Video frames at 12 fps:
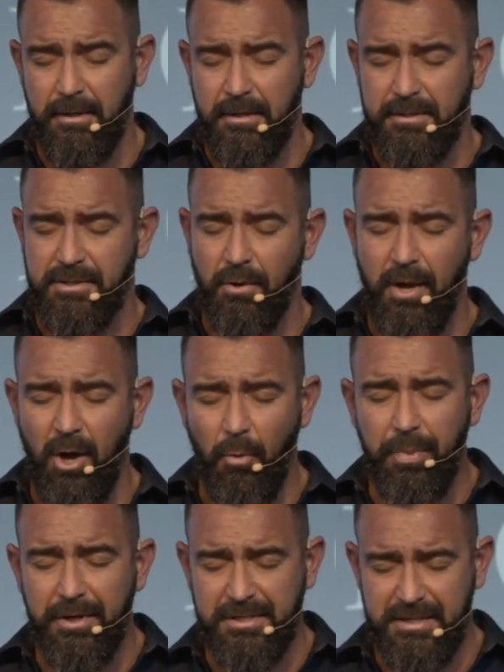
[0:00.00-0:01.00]
So
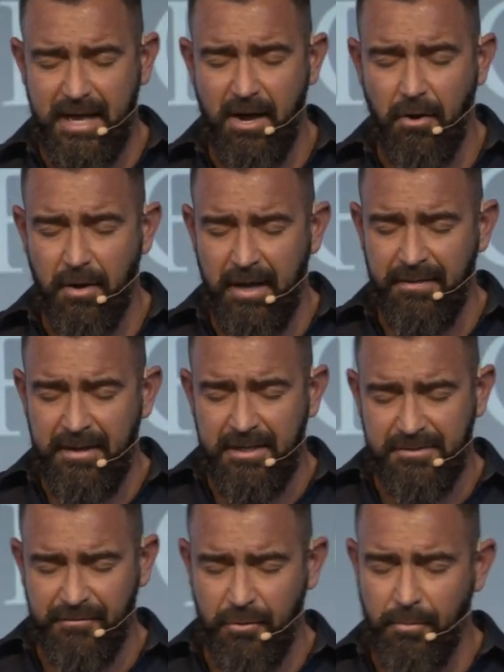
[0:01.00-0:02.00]
help us now in
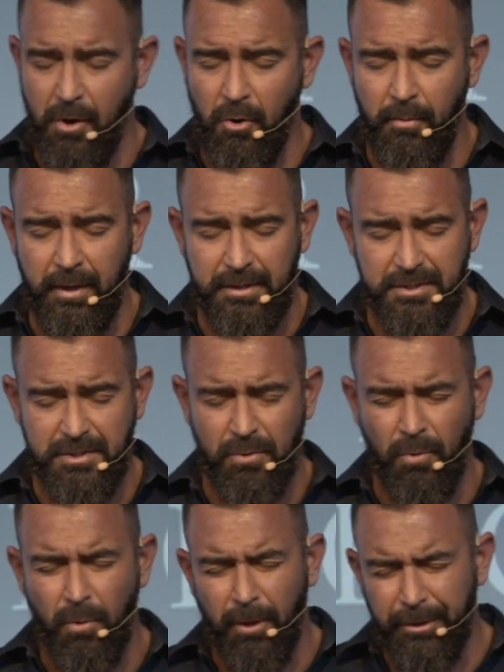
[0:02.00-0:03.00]
these few moments to
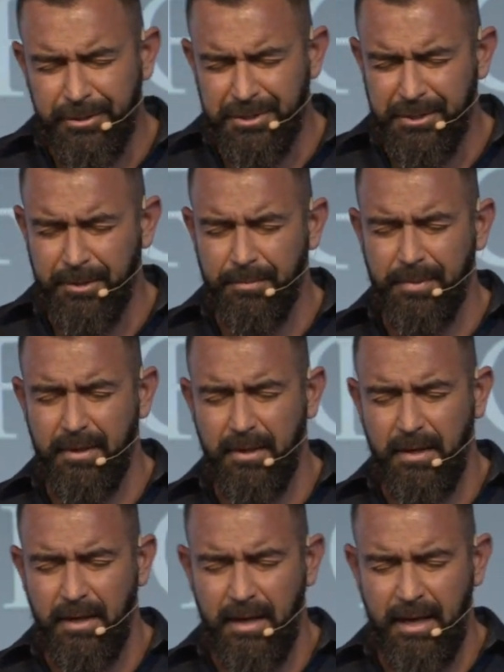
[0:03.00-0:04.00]
worship
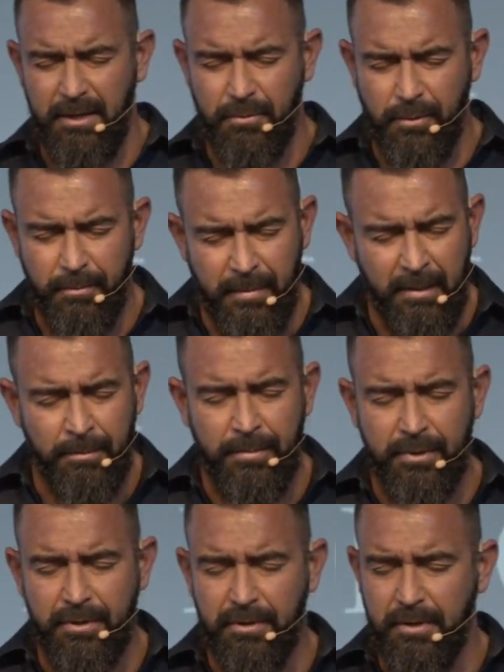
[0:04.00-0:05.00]
and
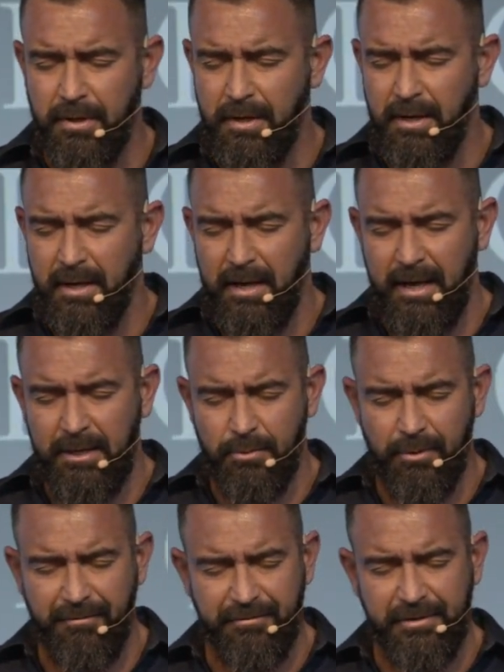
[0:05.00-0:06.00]
remember and
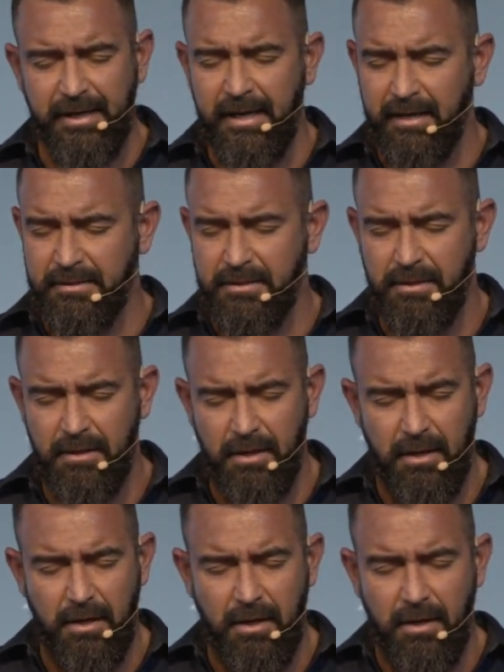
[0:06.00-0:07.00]
reflect
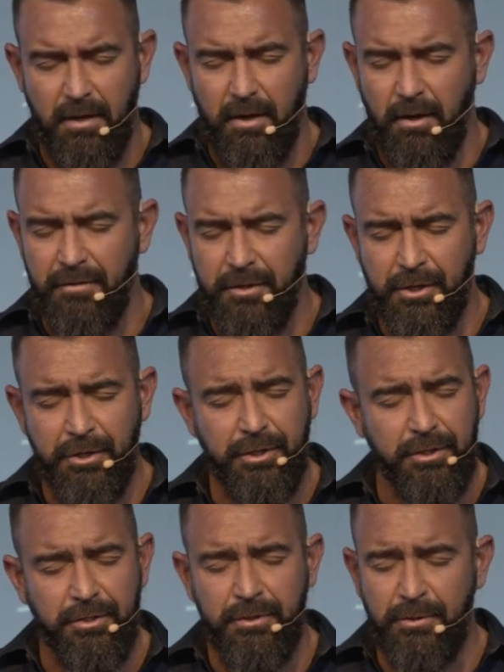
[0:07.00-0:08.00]
on the
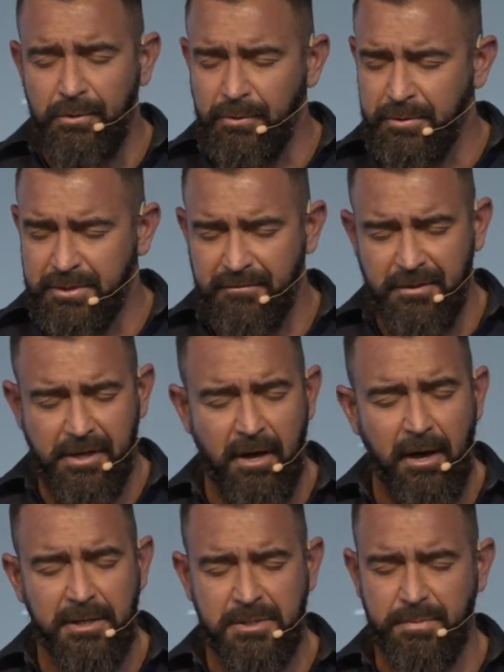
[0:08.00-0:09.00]
good news of the
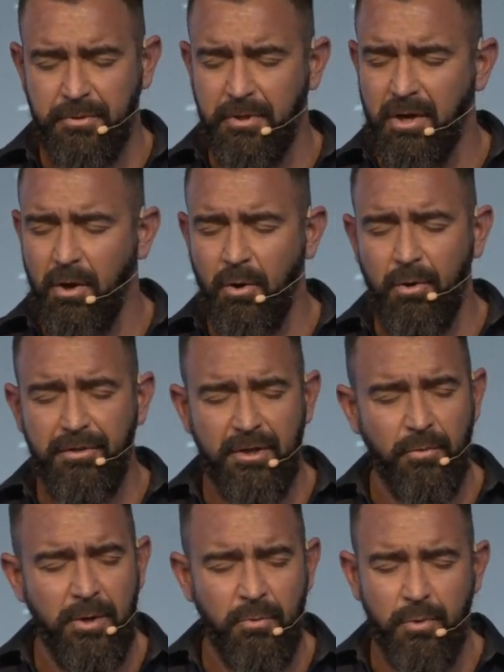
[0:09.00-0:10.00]
gospel. And oh,
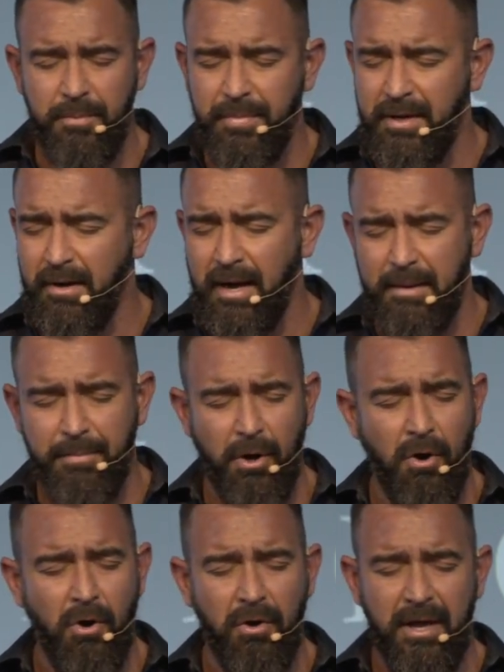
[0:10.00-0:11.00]
that we would be like
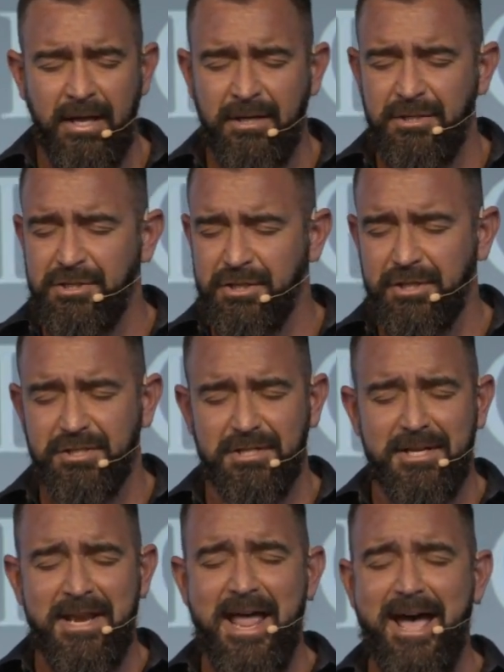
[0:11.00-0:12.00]
Paul and just
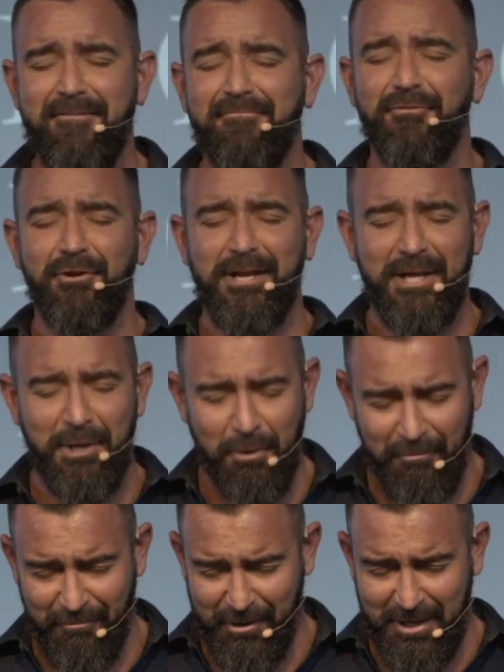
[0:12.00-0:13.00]
never get
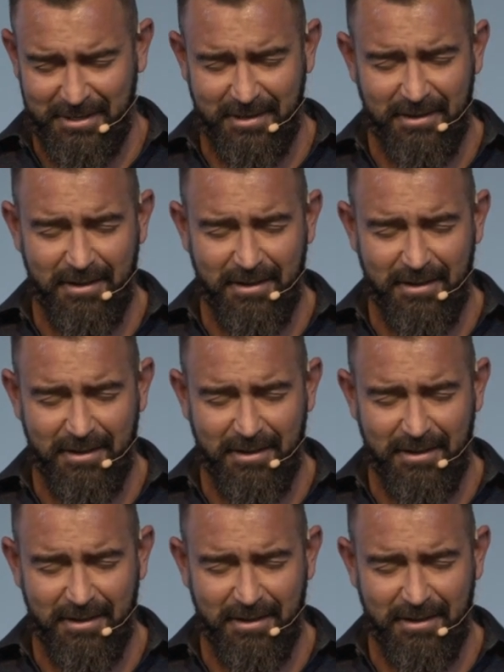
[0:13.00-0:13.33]
over it.